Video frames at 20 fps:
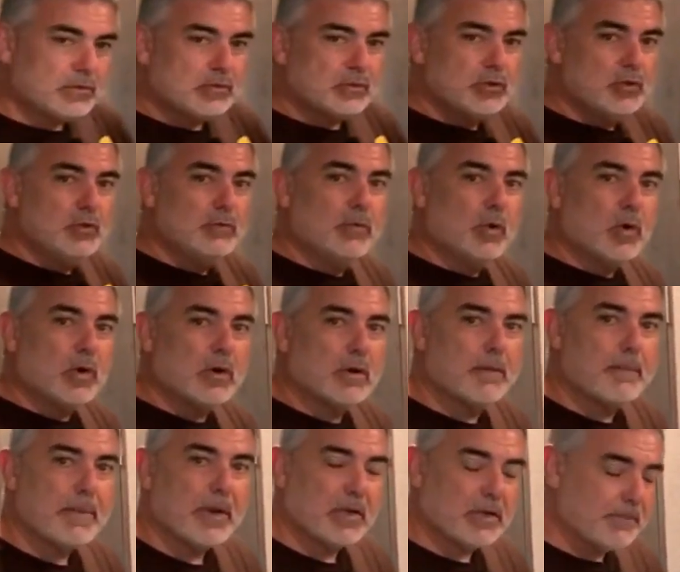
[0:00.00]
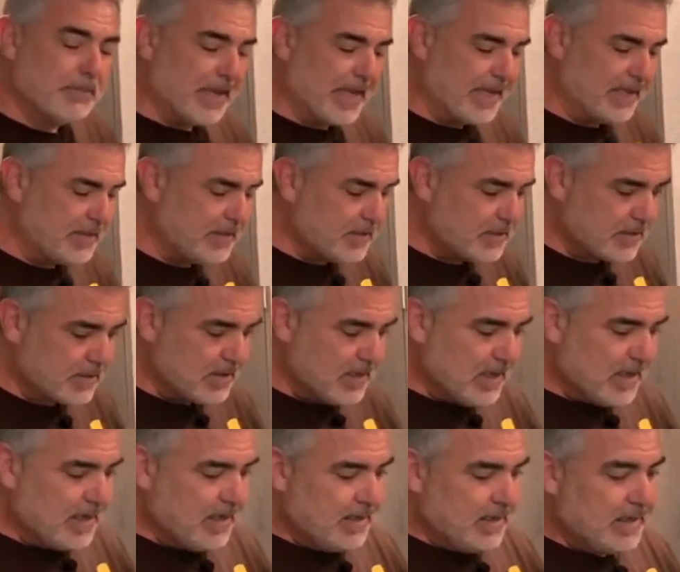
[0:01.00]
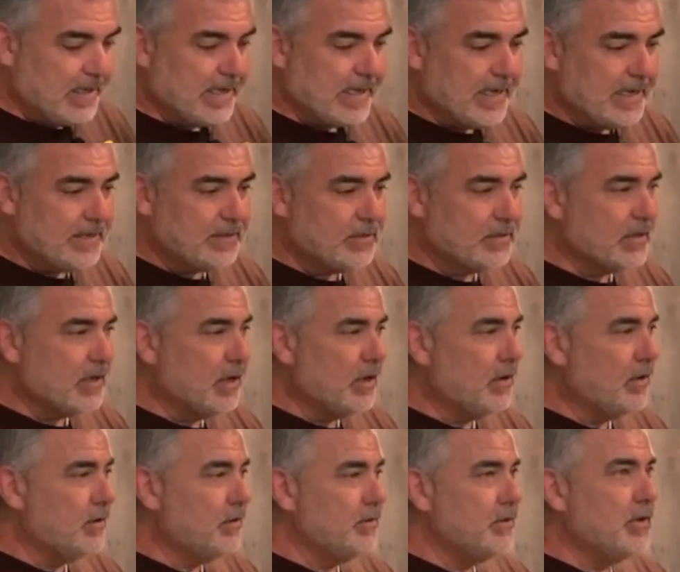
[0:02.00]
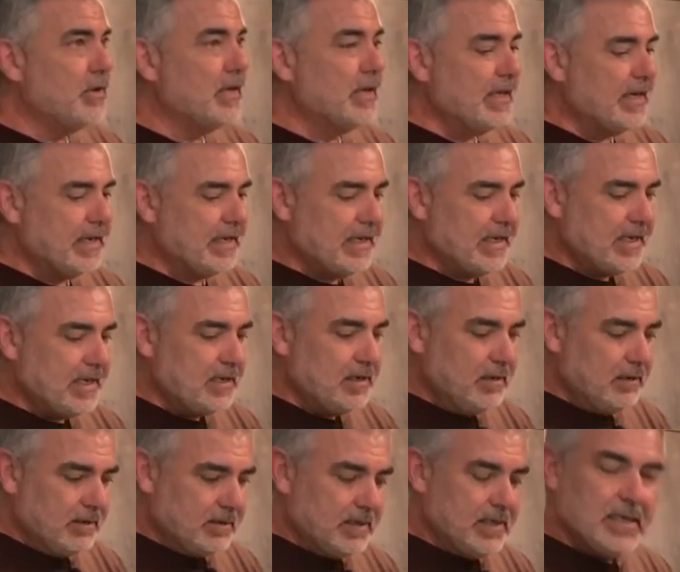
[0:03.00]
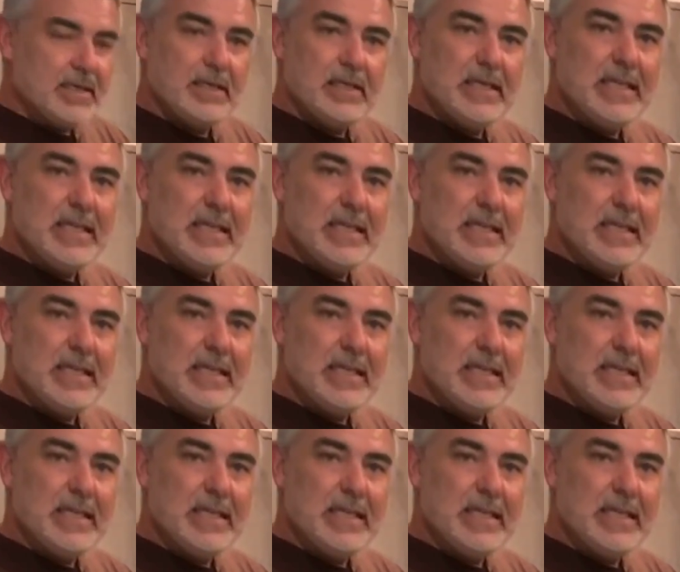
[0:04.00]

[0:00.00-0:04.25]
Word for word: two more bunk beds. And so you can get a kid in